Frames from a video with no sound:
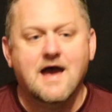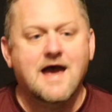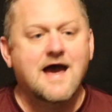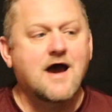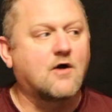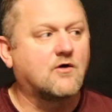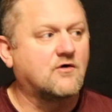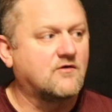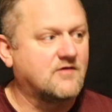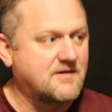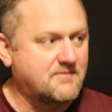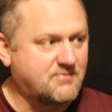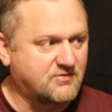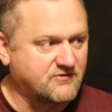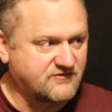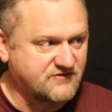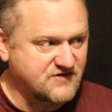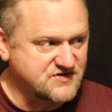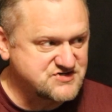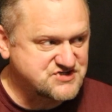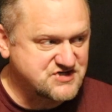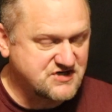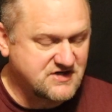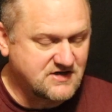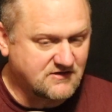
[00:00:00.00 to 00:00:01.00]
How are they
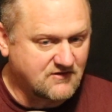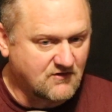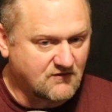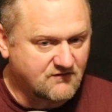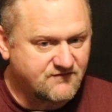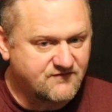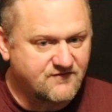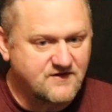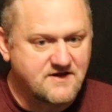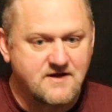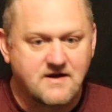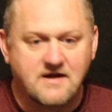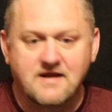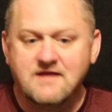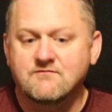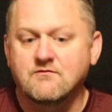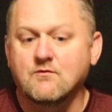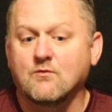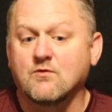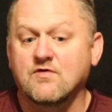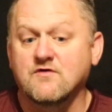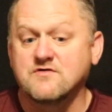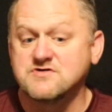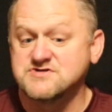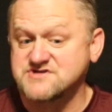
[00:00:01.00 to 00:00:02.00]
positioning their feet? Even
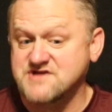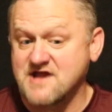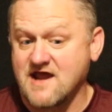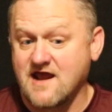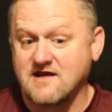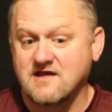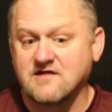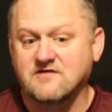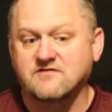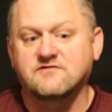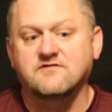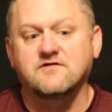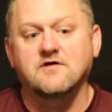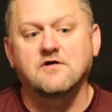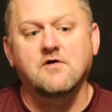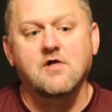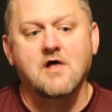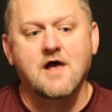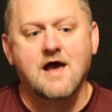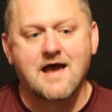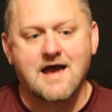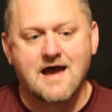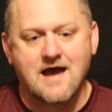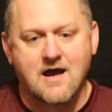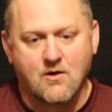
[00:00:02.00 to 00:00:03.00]
when they're standing still,
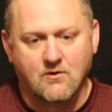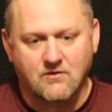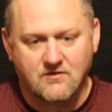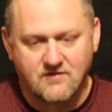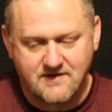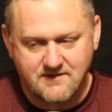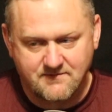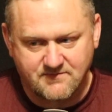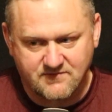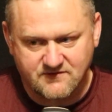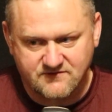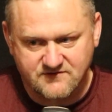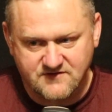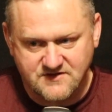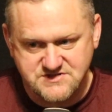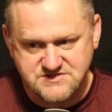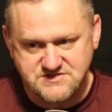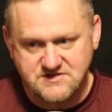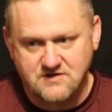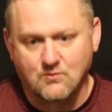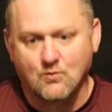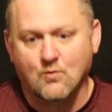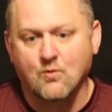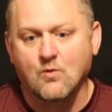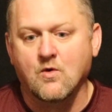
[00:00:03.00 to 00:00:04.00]
how are they
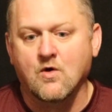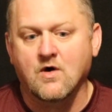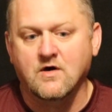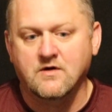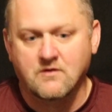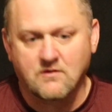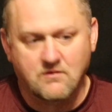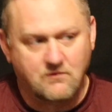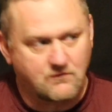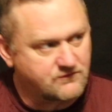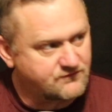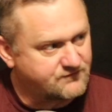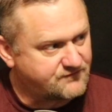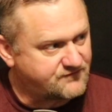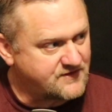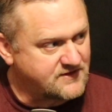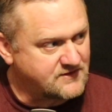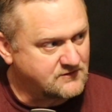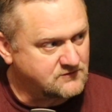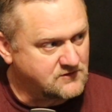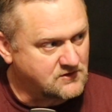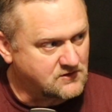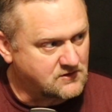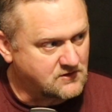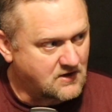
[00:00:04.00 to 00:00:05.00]
positioned? What do those
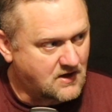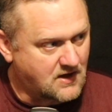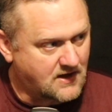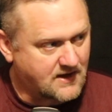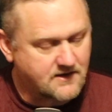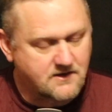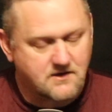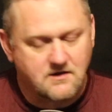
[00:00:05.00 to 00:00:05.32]
feet look like?